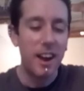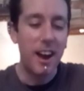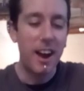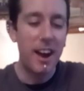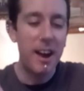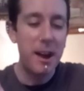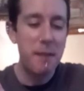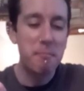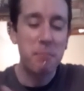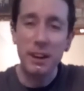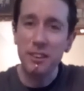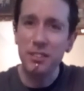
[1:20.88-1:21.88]

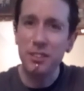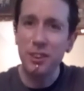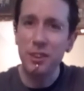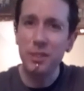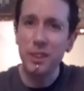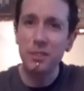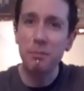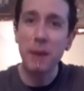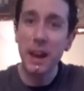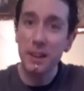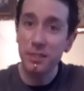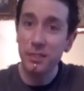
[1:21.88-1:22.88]
But there is good things and
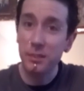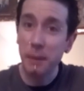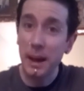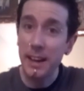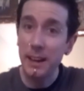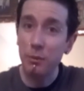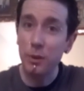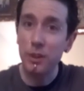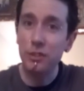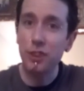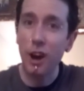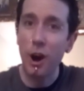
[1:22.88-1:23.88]
bad things about it,
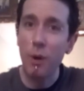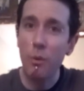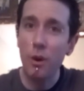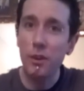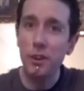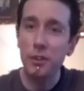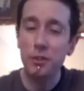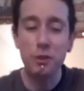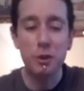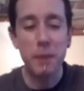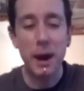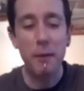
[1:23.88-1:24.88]
which I want to talk
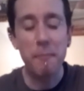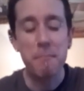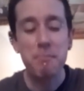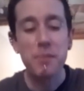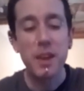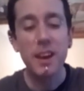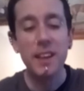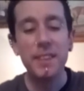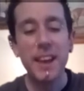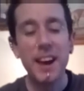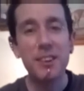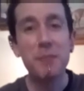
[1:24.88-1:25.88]
about.
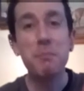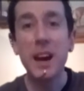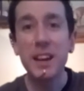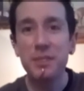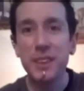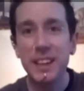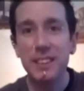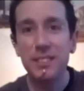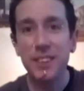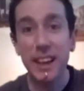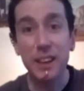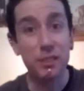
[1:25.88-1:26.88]
Now, the bad thing is
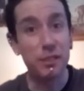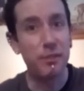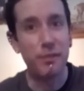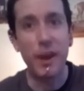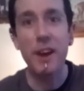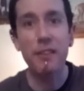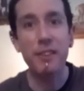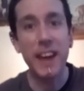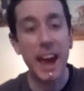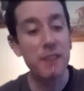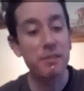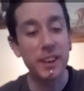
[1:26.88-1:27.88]
it's very
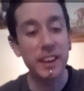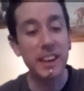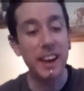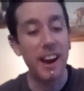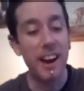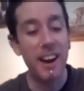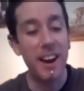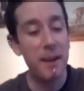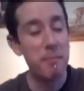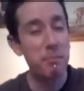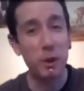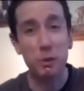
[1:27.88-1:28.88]
heavy,
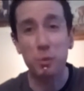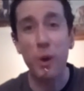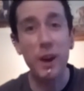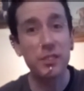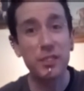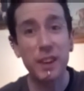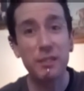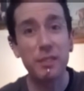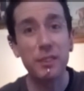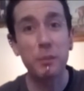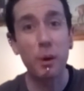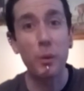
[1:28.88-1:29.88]
twice as heavy
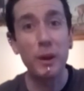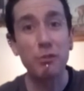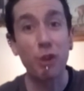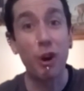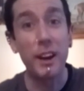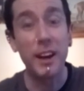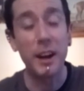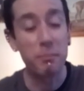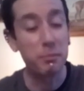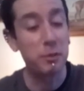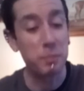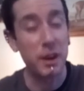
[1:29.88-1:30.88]
as my wind rider,
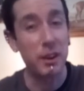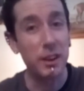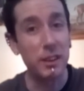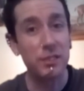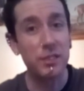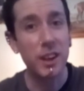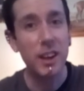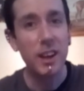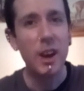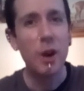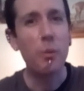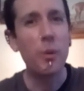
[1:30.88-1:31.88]
to be honest,
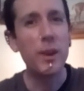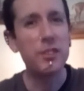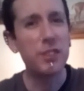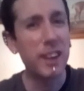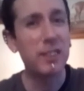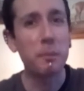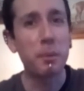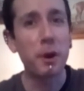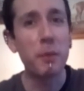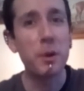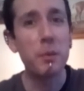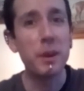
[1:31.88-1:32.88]
which is a
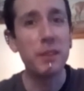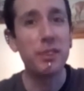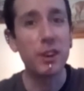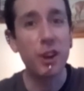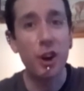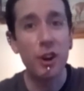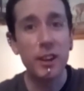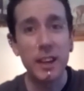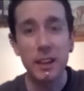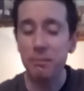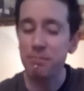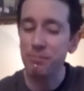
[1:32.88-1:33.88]
problem if you're
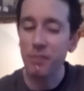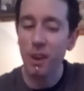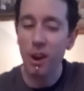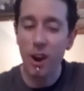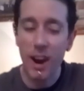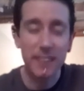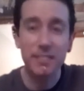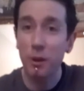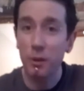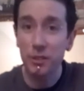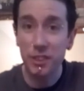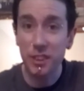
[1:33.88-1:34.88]
learning. I had no
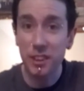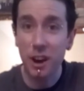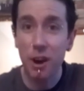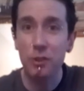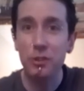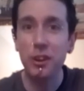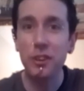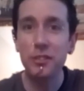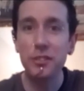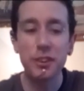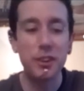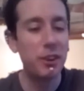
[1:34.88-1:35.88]
one to hold on
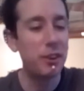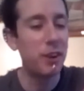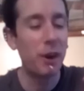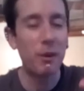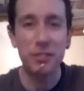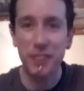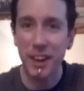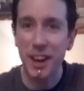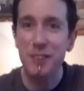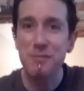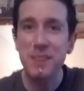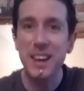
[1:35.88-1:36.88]
to, no one to
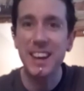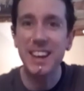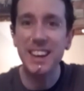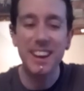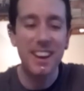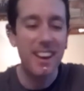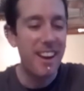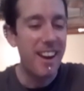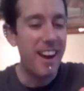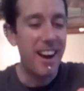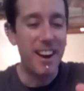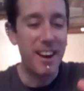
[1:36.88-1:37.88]
help me.
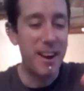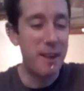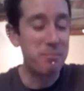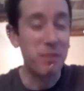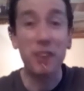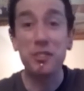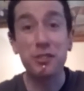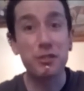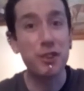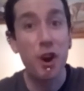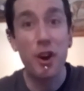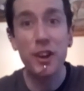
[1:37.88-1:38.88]
I was just
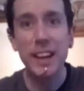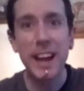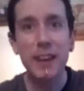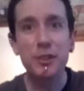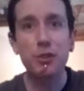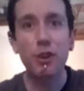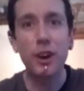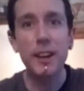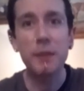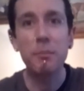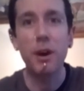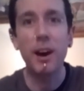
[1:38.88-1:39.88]
learning how to ride
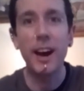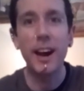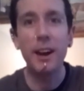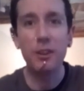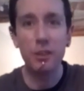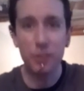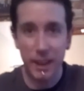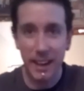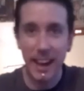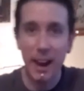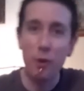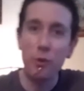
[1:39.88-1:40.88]
it by looking
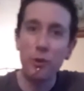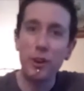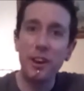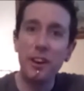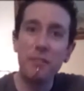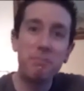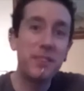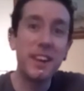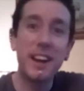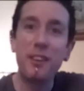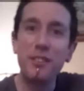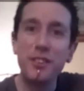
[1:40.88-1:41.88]
at all the, you
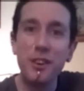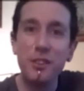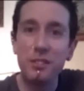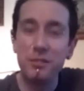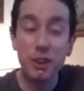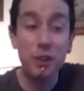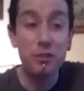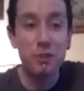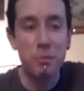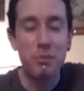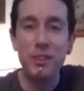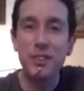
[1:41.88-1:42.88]
know,
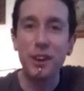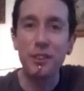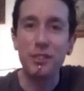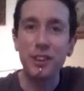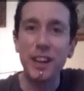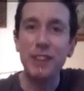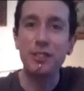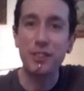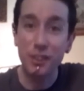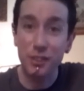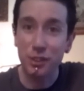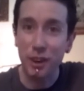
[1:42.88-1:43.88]
YouTube videos on electric
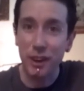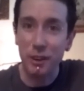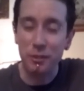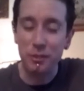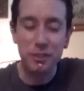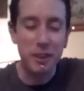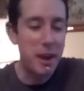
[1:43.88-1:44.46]
unicycles,